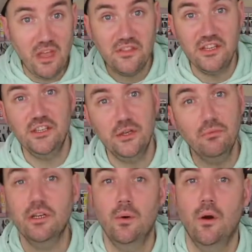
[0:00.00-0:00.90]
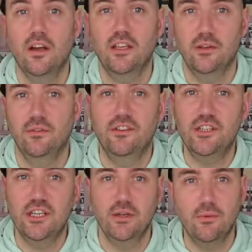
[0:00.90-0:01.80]
they do require you to
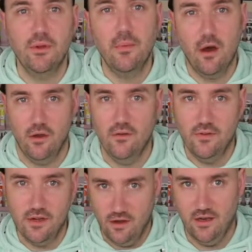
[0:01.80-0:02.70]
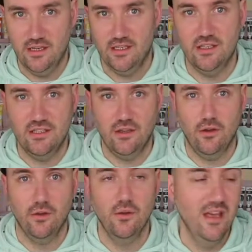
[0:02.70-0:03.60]
chill them overnight.
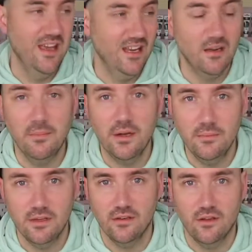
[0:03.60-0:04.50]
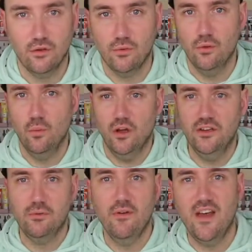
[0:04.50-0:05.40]
So in a moment, through the
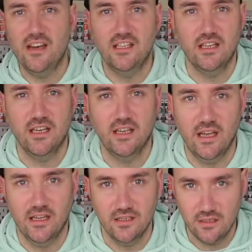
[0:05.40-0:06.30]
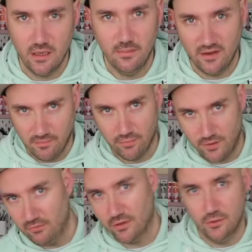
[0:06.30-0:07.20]
wonder of editing and a bit of
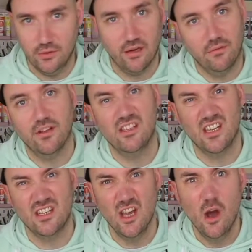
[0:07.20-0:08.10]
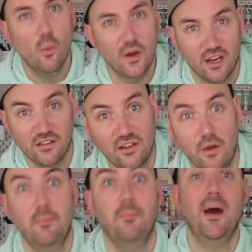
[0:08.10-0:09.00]
pre-recorded footage, we're going to
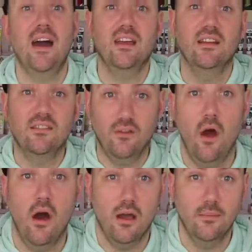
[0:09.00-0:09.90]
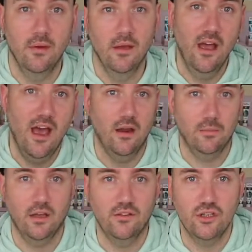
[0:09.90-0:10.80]
go back in time and I'm
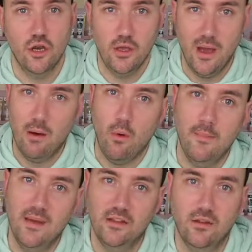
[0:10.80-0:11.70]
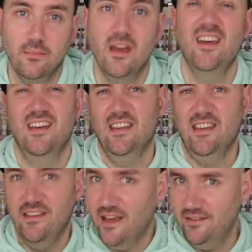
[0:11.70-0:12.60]
going to show you how I made them
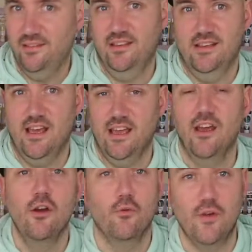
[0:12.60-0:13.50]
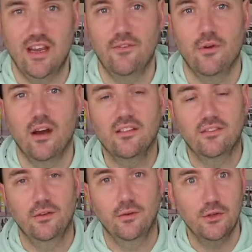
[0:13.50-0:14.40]
yesterday, ready for us
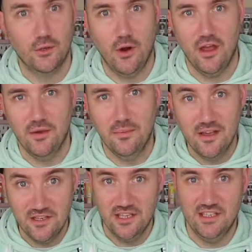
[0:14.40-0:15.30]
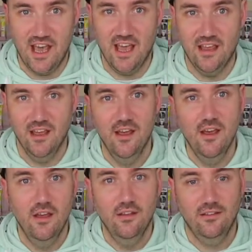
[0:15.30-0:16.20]
to try them today.
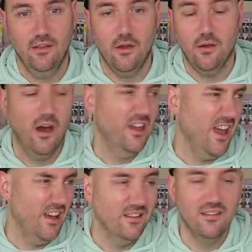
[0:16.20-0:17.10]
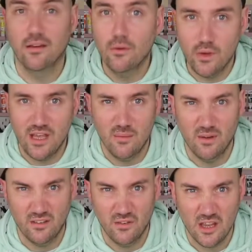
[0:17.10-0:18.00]
So, I guess, without
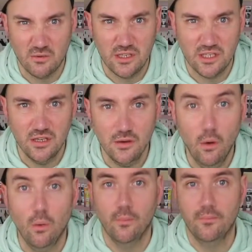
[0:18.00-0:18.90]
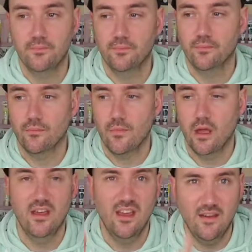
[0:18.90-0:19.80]
much further ado,
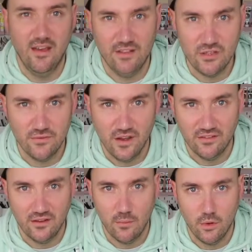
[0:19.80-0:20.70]
if it's your first time